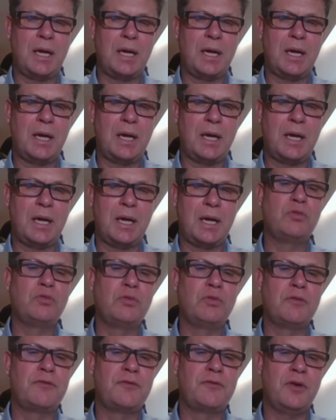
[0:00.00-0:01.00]
often they
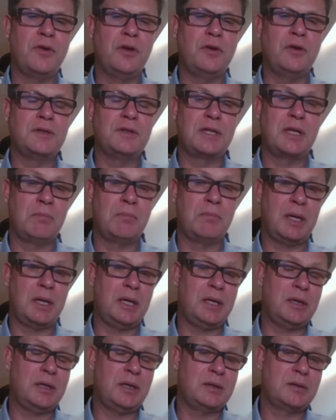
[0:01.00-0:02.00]
get dual referred, so they
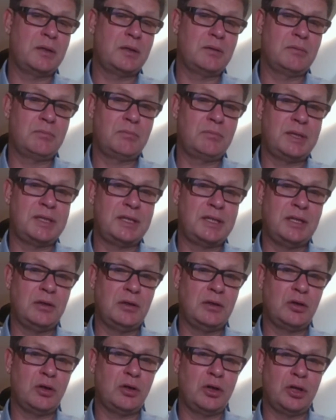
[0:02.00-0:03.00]
may be seeing
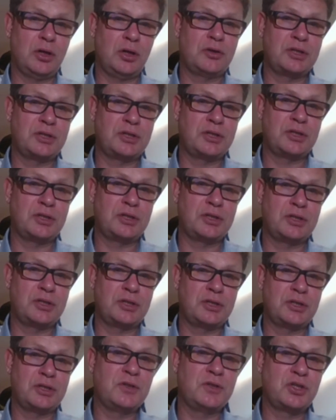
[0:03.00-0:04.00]
a cardiologist and a
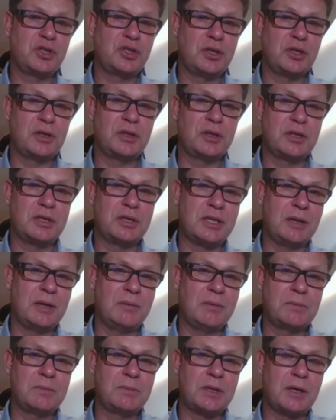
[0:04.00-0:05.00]
respiratory physician
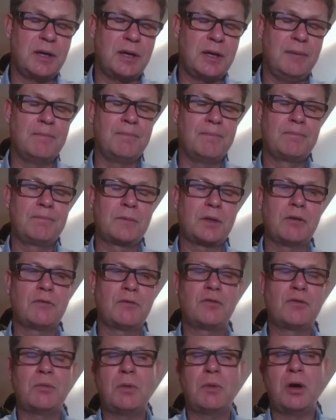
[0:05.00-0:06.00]
at the same time.
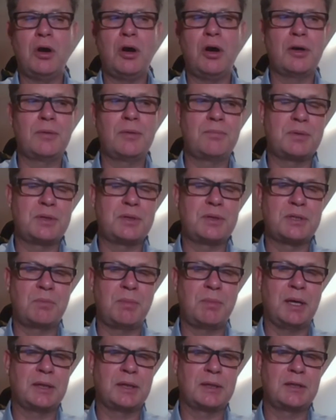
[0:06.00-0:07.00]
From a heart
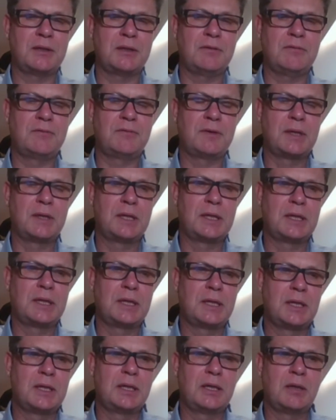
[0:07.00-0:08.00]
perspective,
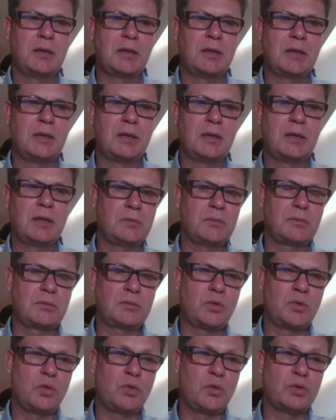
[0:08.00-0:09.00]
the most
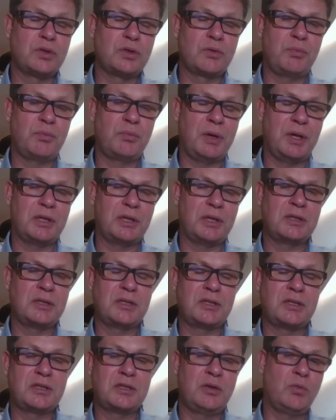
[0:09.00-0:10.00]
common cause of
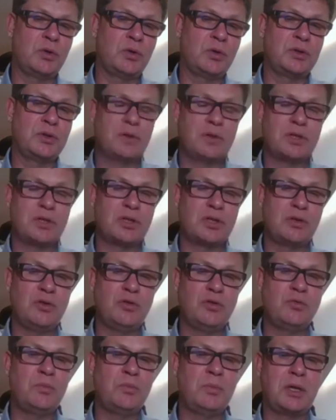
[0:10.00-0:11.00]
breathlessness you want to
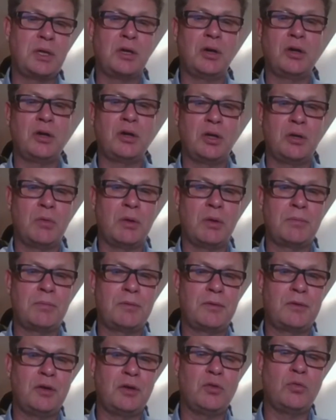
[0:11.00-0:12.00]
exclude would be
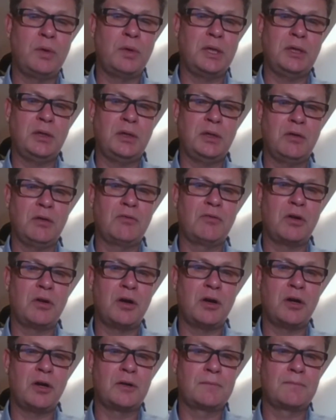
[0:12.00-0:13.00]
cardiomyopathy or weakening of the
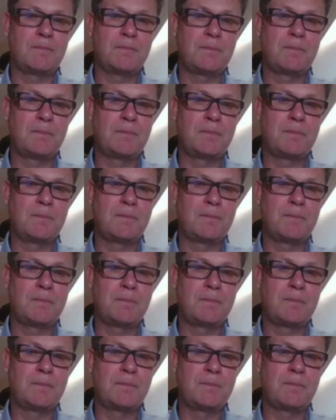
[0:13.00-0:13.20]
heart.